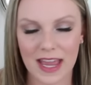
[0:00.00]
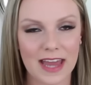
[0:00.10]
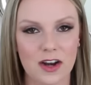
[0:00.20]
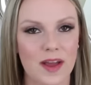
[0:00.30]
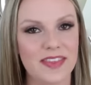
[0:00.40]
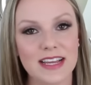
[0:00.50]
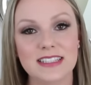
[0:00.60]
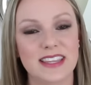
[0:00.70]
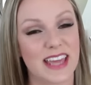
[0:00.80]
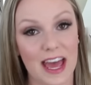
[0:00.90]
I don't know, I think
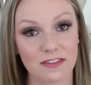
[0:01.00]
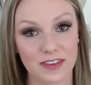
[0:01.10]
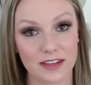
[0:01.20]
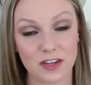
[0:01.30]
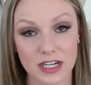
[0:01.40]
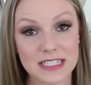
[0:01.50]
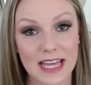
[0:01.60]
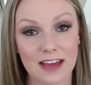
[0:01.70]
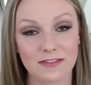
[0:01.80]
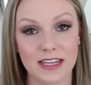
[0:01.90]
it's the caffeine. There is
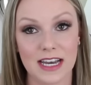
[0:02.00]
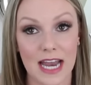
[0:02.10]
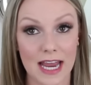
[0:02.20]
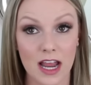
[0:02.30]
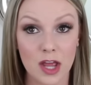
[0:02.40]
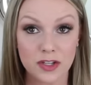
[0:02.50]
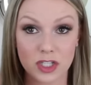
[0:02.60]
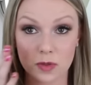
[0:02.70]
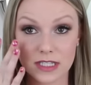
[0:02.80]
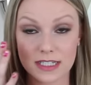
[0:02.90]
caffeine in it.
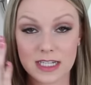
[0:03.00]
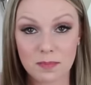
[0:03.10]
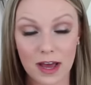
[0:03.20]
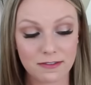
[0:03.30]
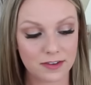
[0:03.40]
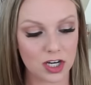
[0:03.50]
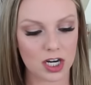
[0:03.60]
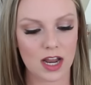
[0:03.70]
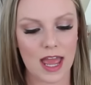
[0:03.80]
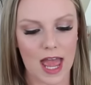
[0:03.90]
So it's a
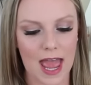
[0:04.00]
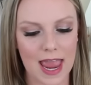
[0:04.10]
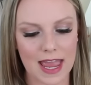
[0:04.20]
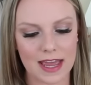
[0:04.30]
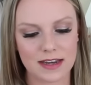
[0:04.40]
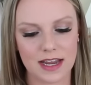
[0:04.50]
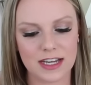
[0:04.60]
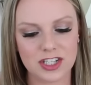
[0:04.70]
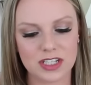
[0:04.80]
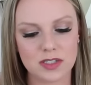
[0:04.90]
depuffer, and
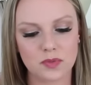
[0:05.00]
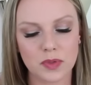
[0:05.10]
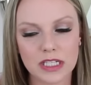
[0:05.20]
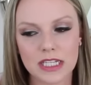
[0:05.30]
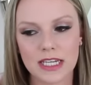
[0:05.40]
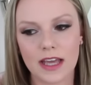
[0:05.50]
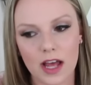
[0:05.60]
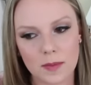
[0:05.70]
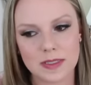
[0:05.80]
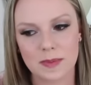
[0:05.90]
it just really
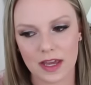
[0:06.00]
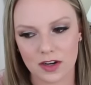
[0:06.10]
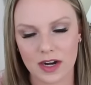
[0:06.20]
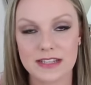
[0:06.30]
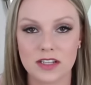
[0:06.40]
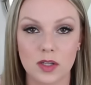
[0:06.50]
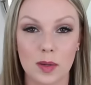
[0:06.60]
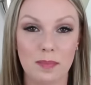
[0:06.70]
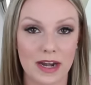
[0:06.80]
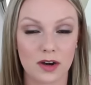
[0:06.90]
helps my under eyes to
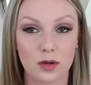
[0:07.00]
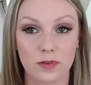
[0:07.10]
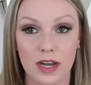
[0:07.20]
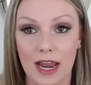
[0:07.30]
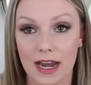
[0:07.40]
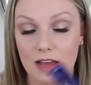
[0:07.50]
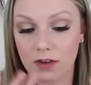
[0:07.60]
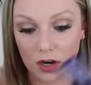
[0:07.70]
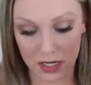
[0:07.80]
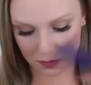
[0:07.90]
look better overnight. I've
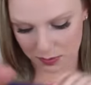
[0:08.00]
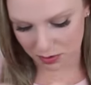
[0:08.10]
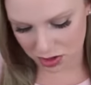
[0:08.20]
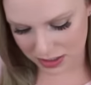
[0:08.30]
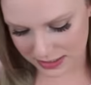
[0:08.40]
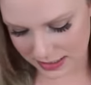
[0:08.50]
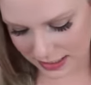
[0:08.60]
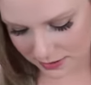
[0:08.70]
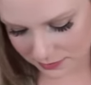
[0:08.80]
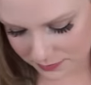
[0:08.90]
already repurchased
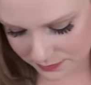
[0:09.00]
it.